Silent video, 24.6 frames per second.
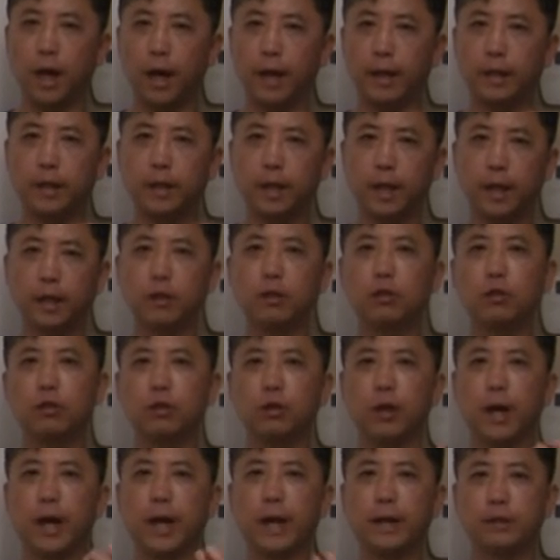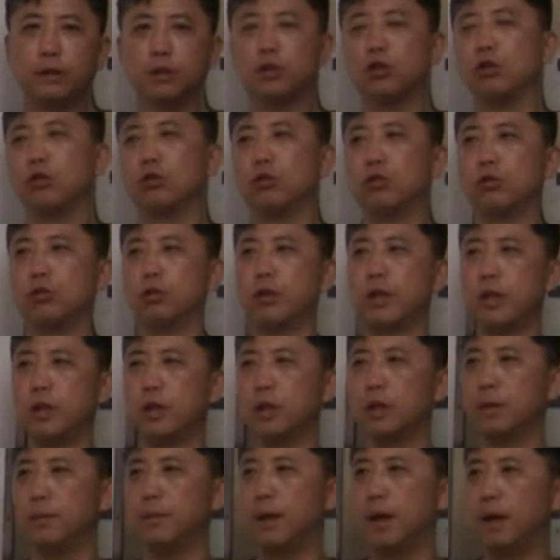like to ask you to think
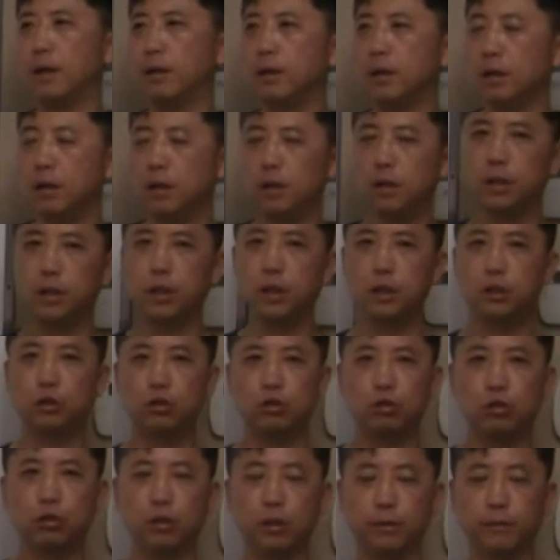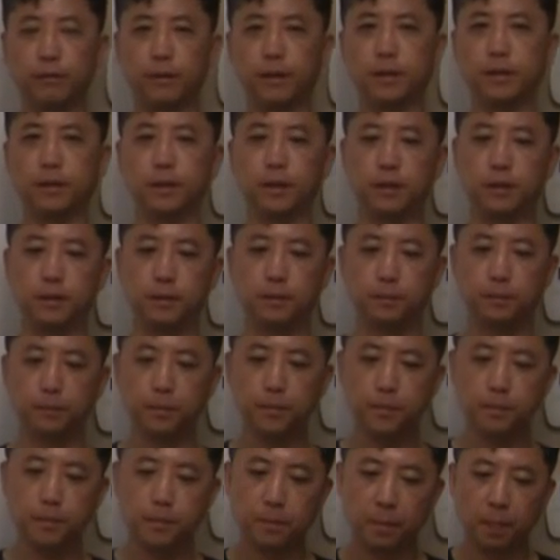about these two differences.
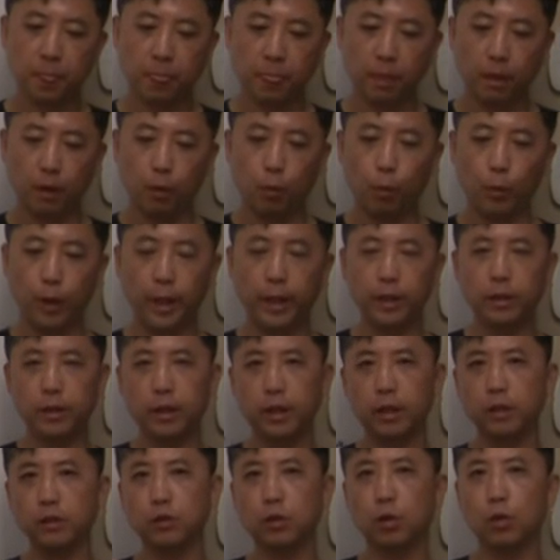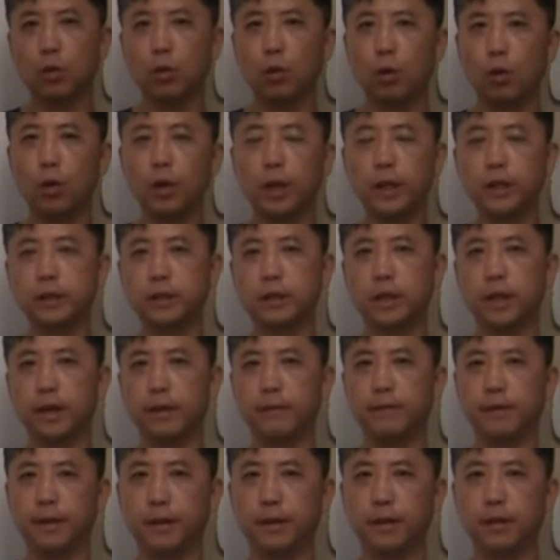When there's a goal is
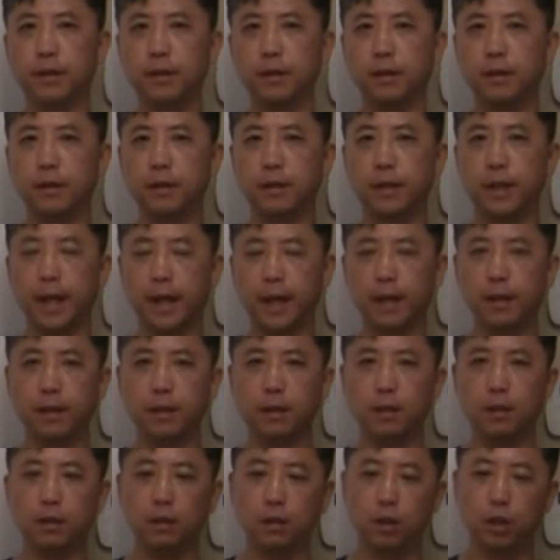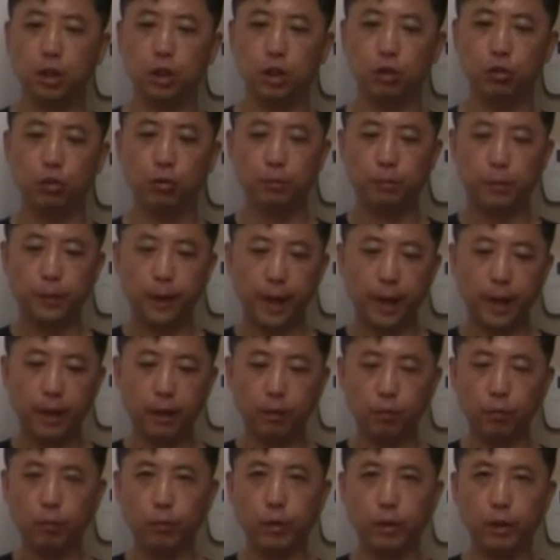given, then your
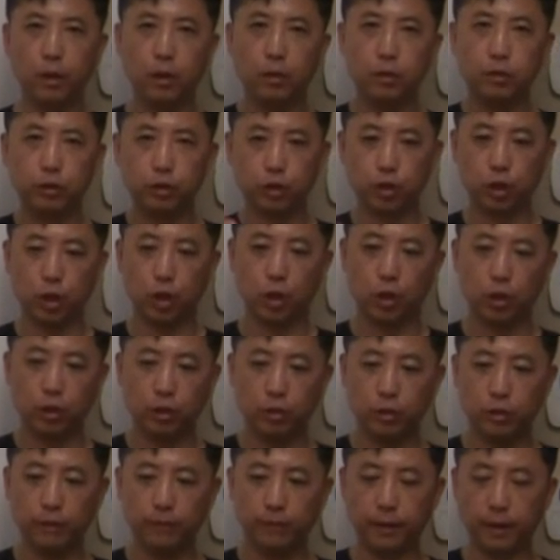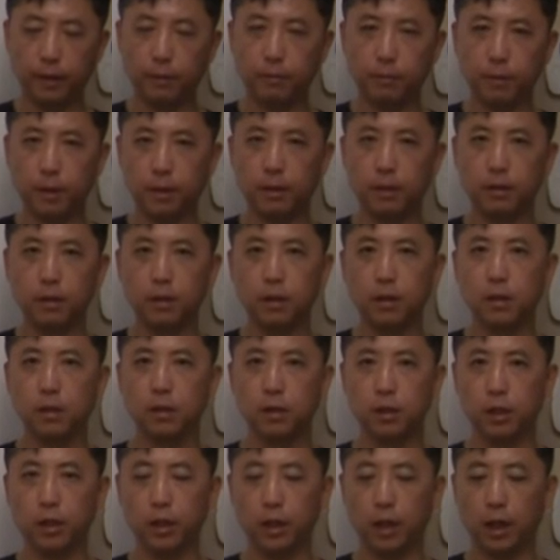brain will start developing
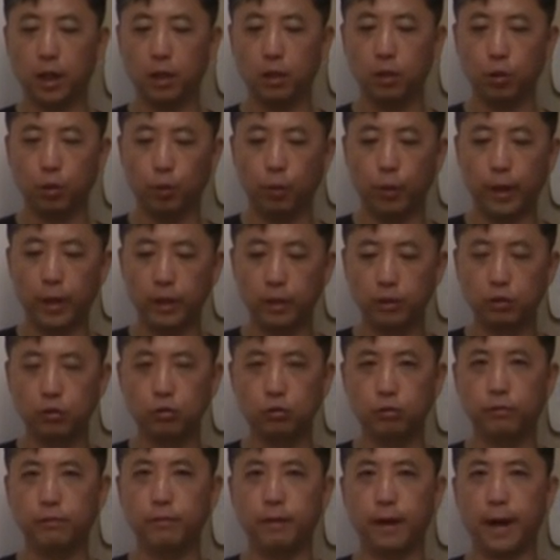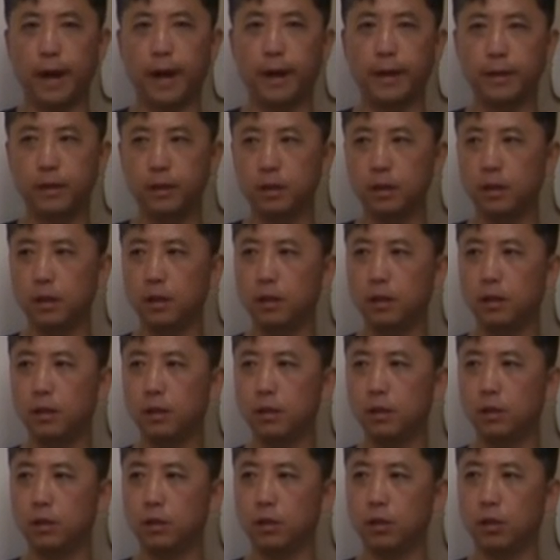the ways to find
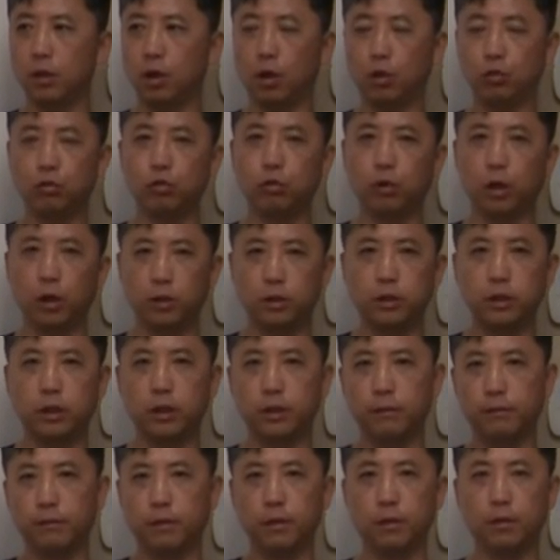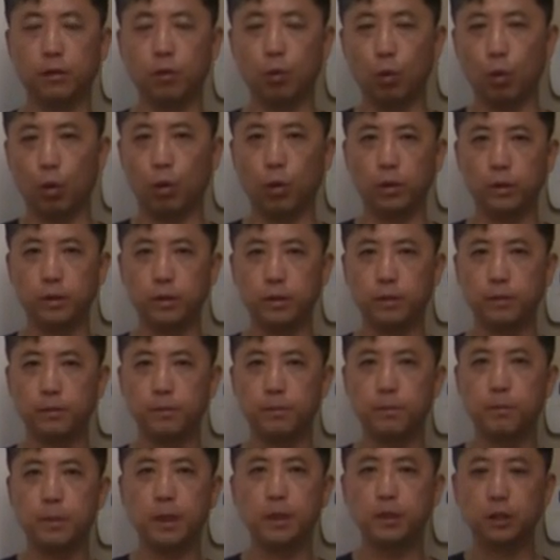to achieve the goals.
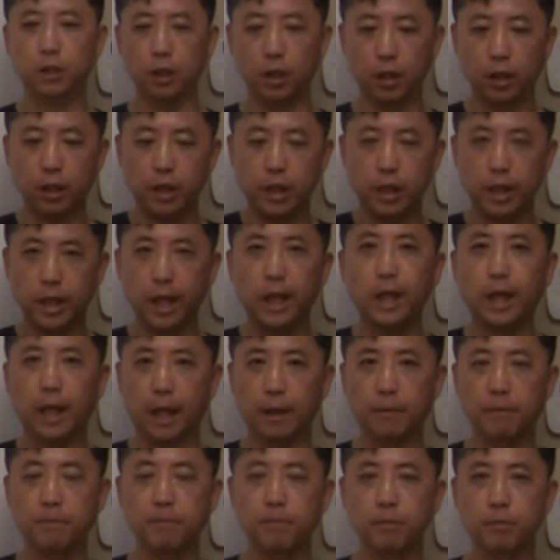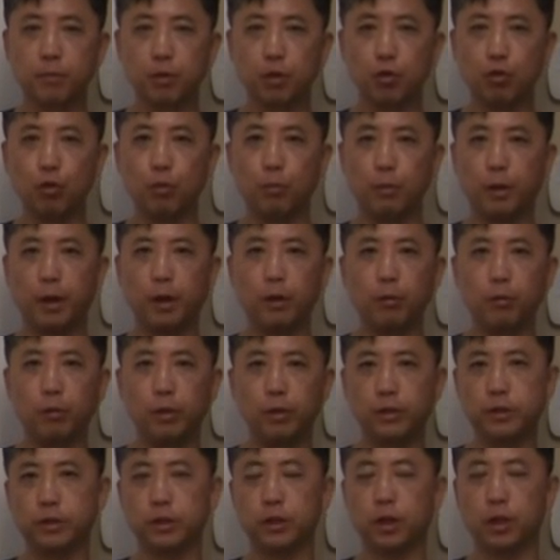Basically, thinking. Your brain will
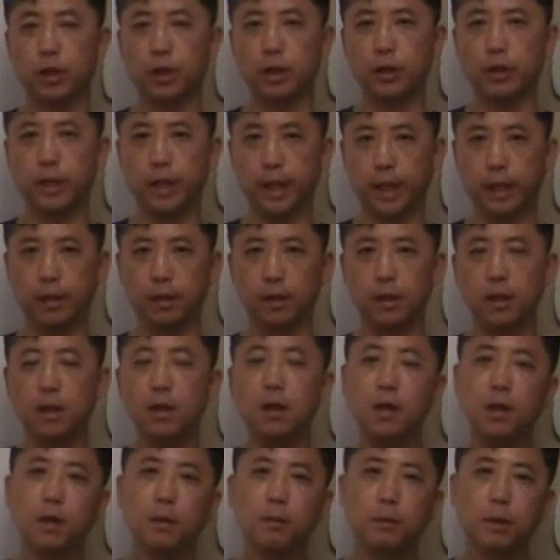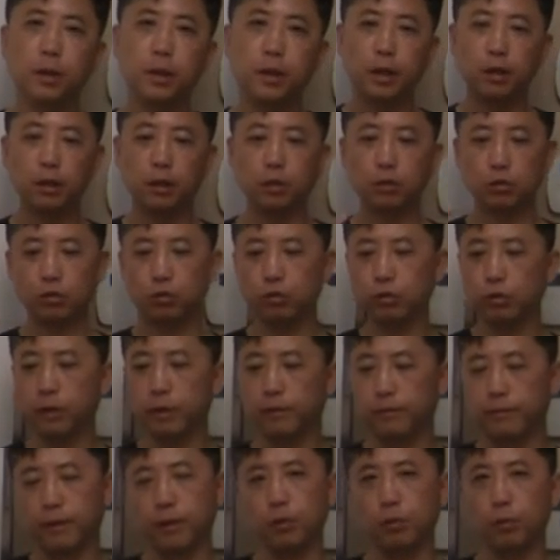start to think. But there are two
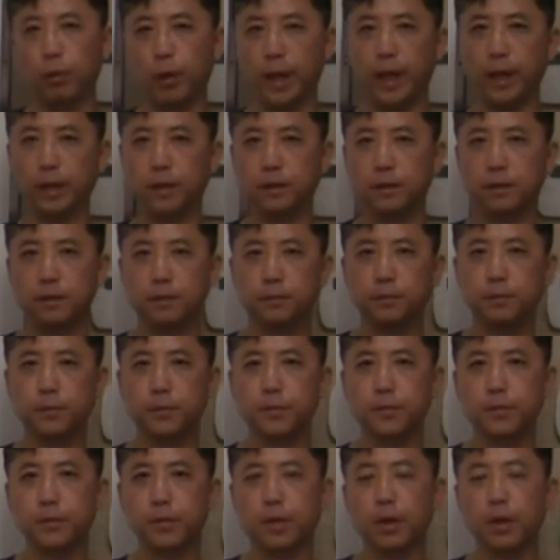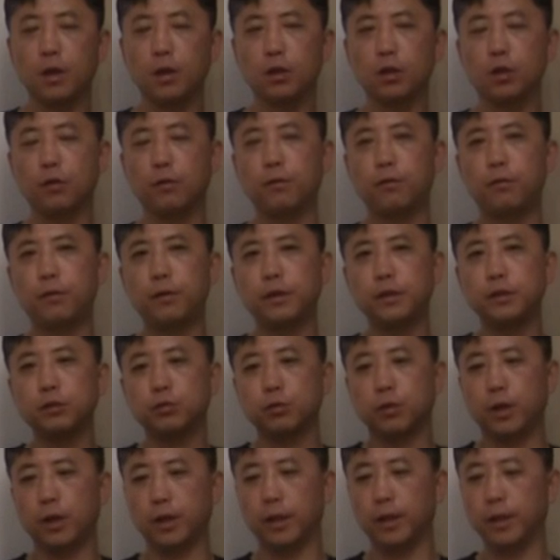different ways. The first
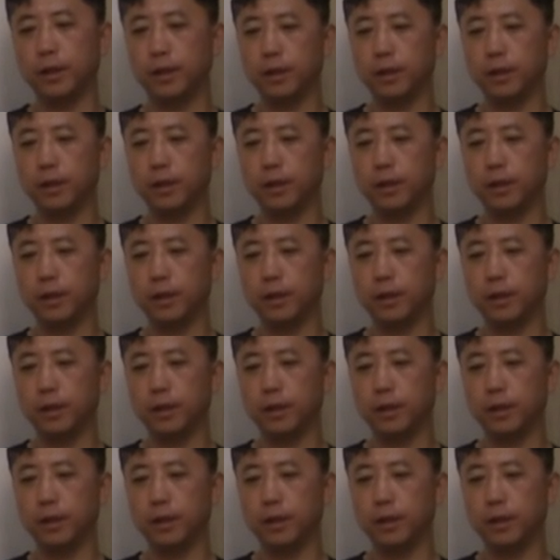one